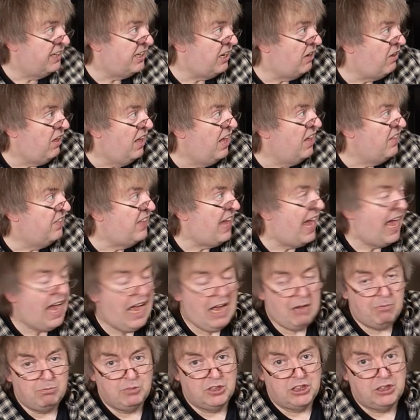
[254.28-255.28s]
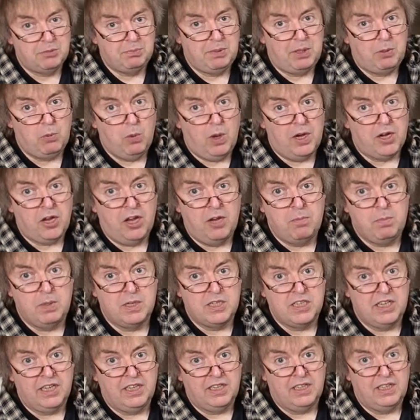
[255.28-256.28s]
Now, that happens to be one I
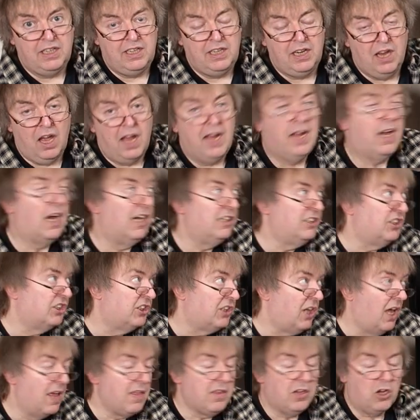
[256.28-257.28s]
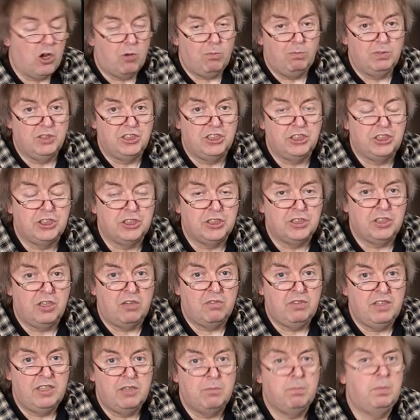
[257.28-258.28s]
particularly like. I just like the composition
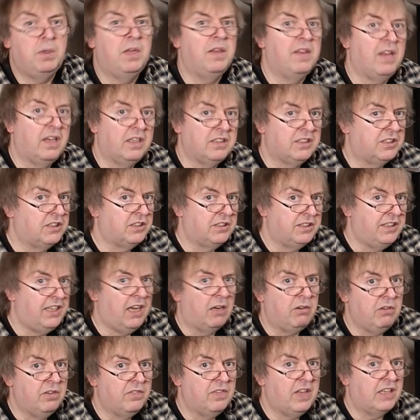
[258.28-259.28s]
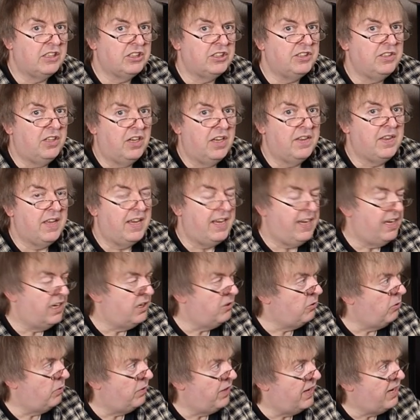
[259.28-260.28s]
of it, but that's neither
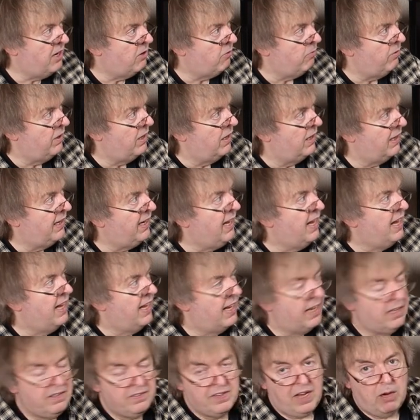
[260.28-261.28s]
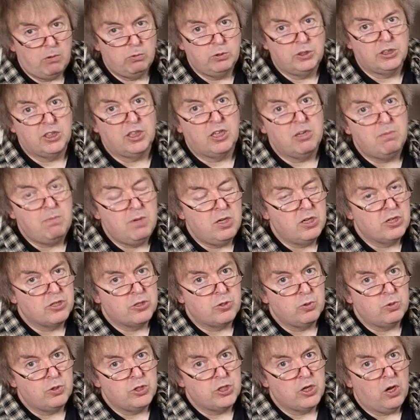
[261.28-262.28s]
here nor there, really. That was a
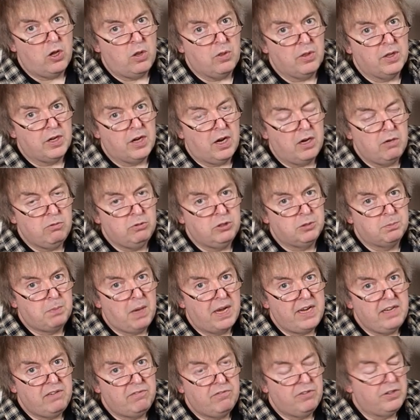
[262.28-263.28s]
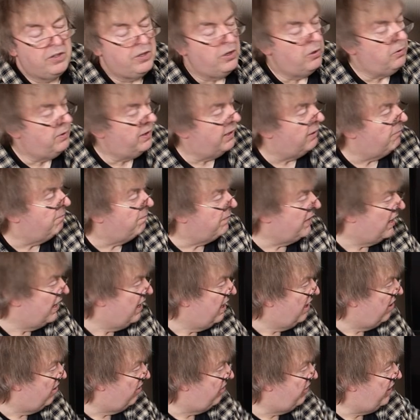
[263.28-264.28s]
commercial shot that I was paid for doing.
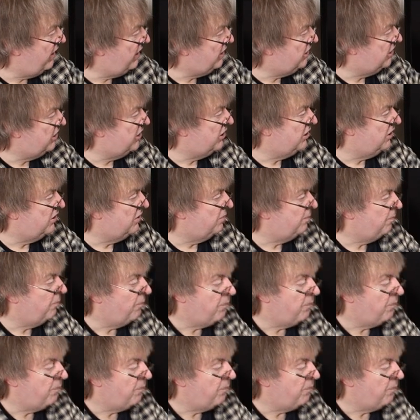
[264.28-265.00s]
This